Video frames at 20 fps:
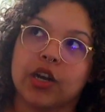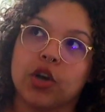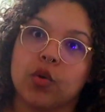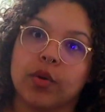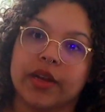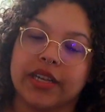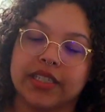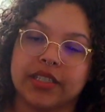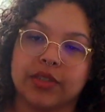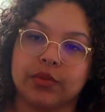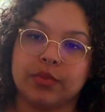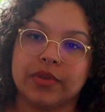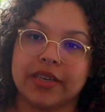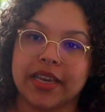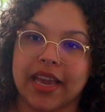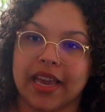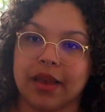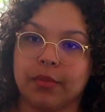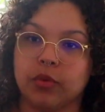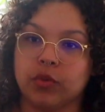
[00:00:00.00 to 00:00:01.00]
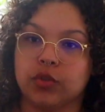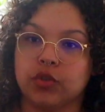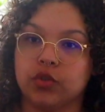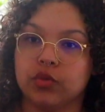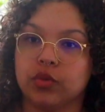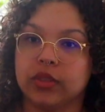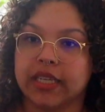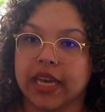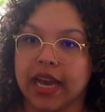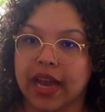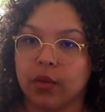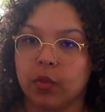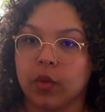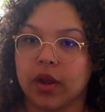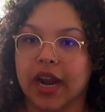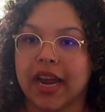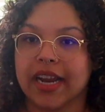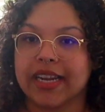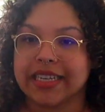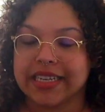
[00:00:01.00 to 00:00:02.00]
going to be able to get what
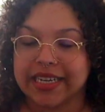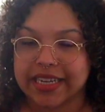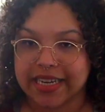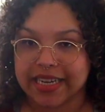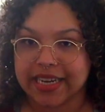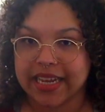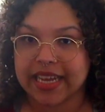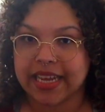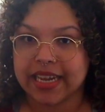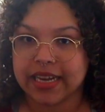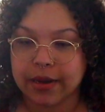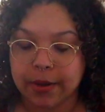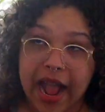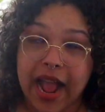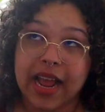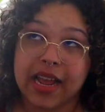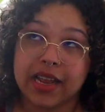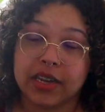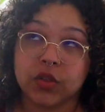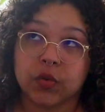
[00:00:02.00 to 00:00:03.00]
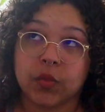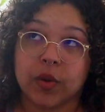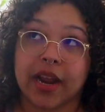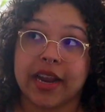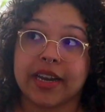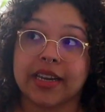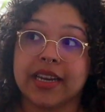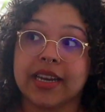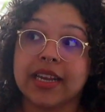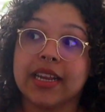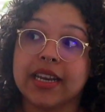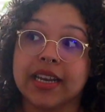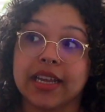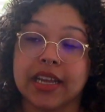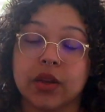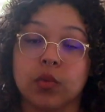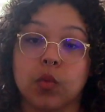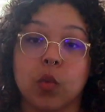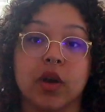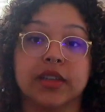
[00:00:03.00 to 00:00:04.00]
I needed. And what I
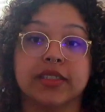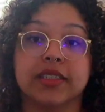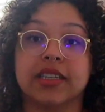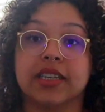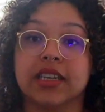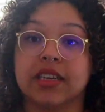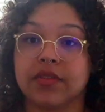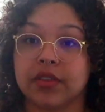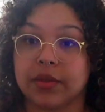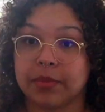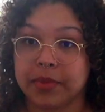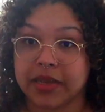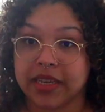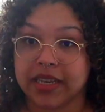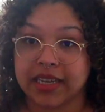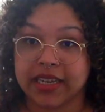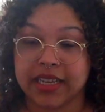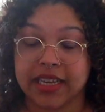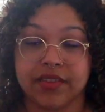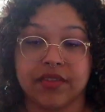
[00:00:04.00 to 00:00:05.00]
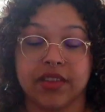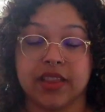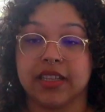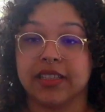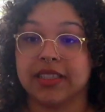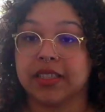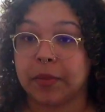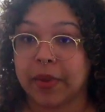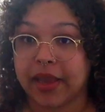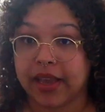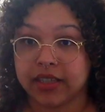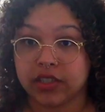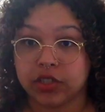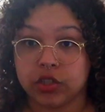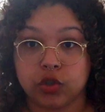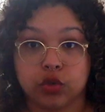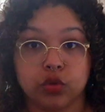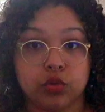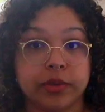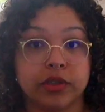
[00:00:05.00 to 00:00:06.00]
needed wasn't even being given the space
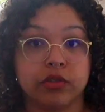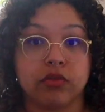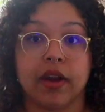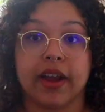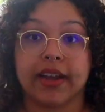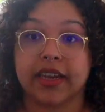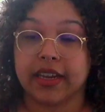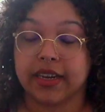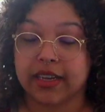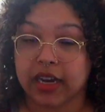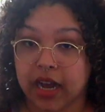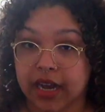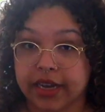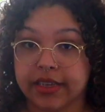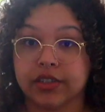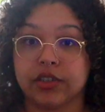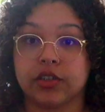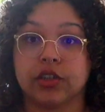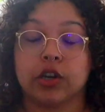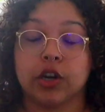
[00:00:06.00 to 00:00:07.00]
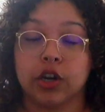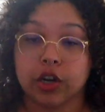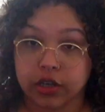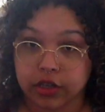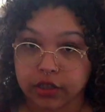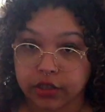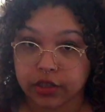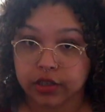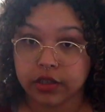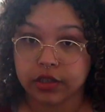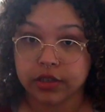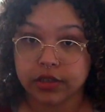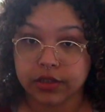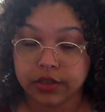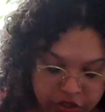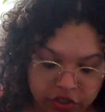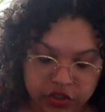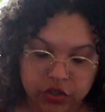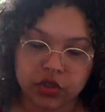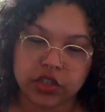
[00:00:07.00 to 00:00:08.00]
to be recognized or heard.
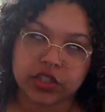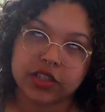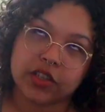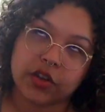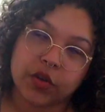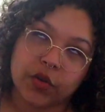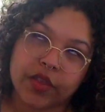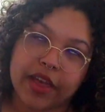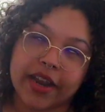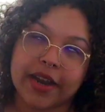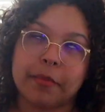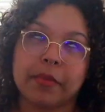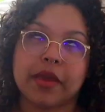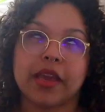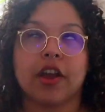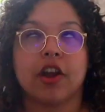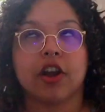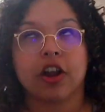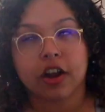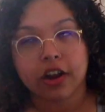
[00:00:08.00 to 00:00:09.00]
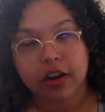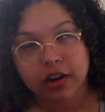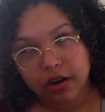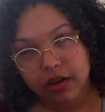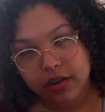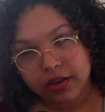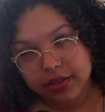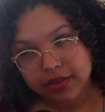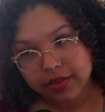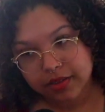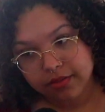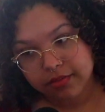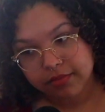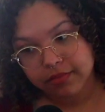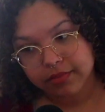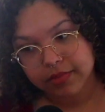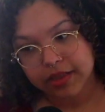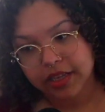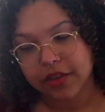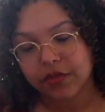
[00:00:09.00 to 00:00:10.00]
So just know that it may hurt
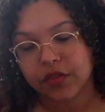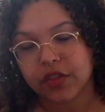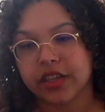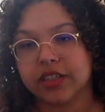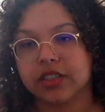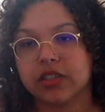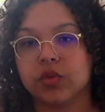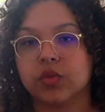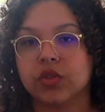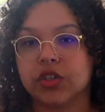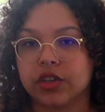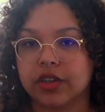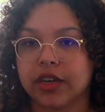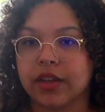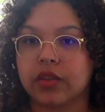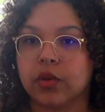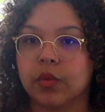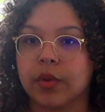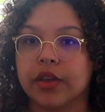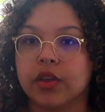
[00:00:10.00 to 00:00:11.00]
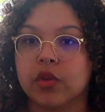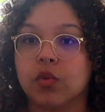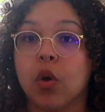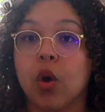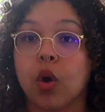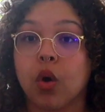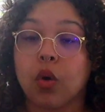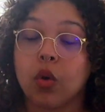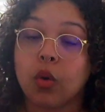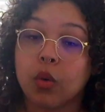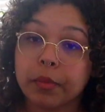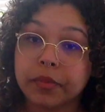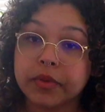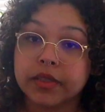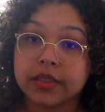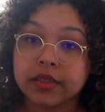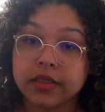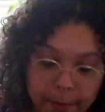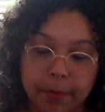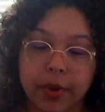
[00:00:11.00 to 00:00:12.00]
if things don't turn out the way you
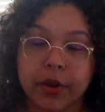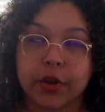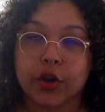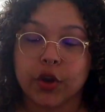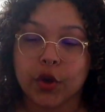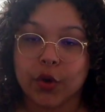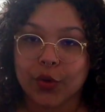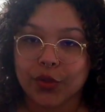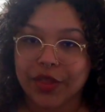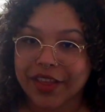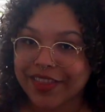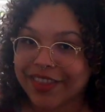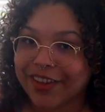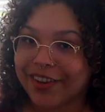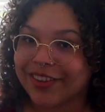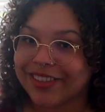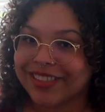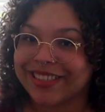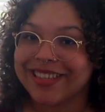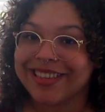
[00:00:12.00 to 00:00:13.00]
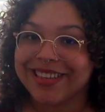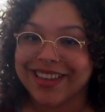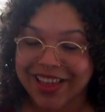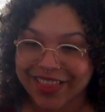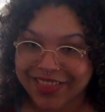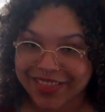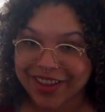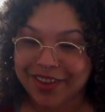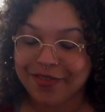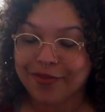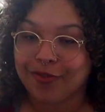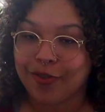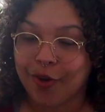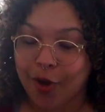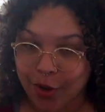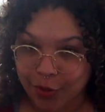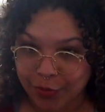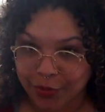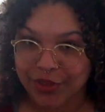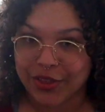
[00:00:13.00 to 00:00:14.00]
hoped. But know that there is nothing
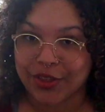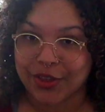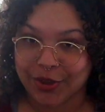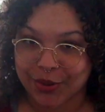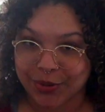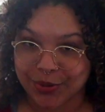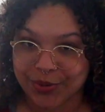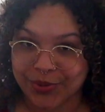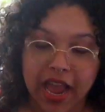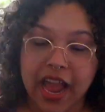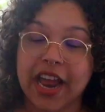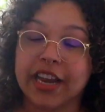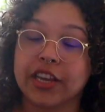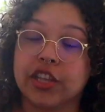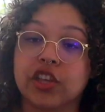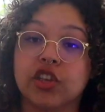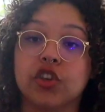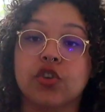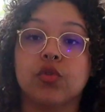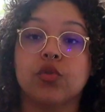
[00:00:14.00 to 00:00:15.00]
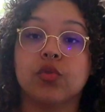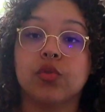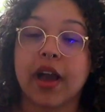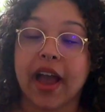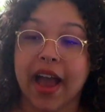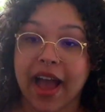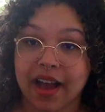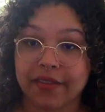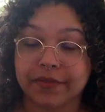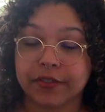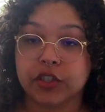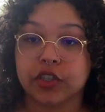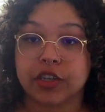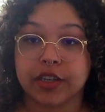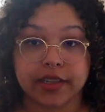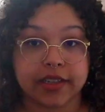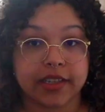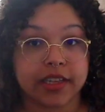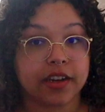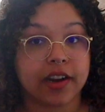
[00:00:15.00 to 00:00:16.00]
wrong with you, and you have to
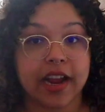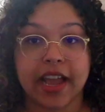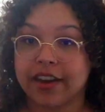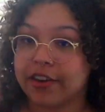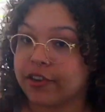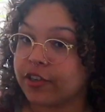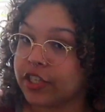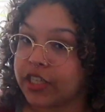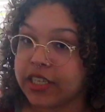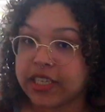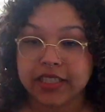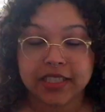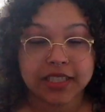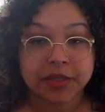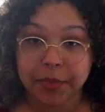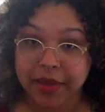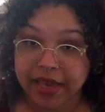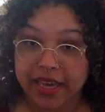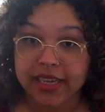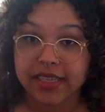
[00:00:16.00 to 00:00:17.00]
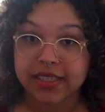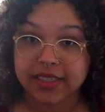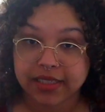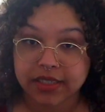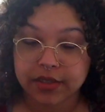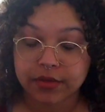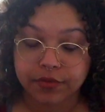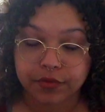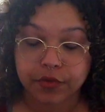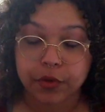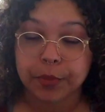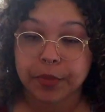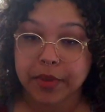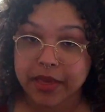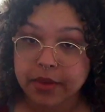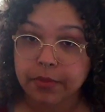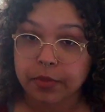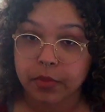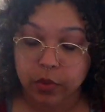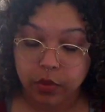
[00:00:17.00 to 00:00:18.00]
clear energy and space for
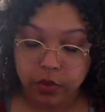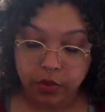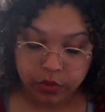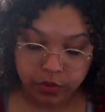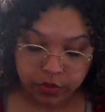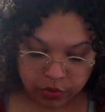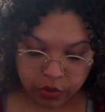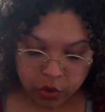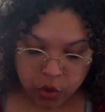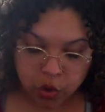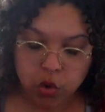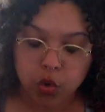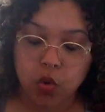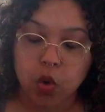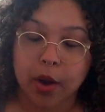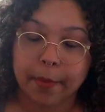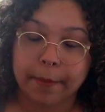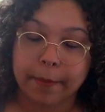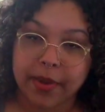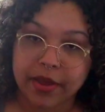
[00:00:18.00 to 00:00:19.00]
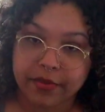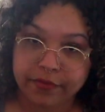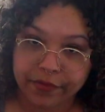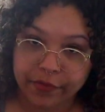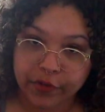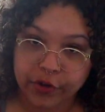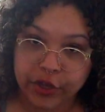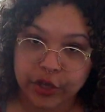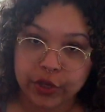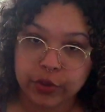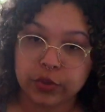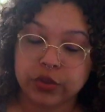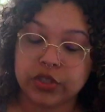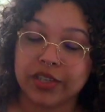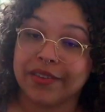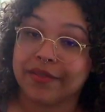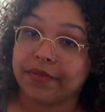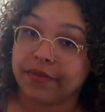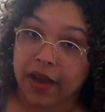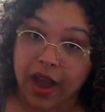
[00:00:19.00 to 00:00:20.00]
people who are meant for you
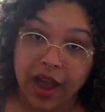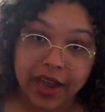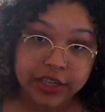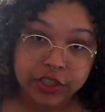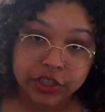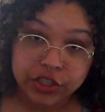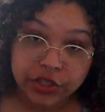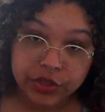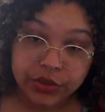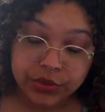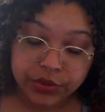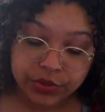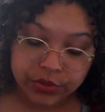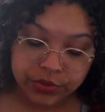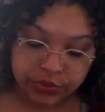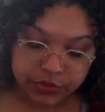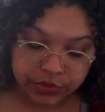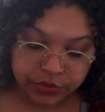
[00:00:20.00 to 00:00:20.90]
to find you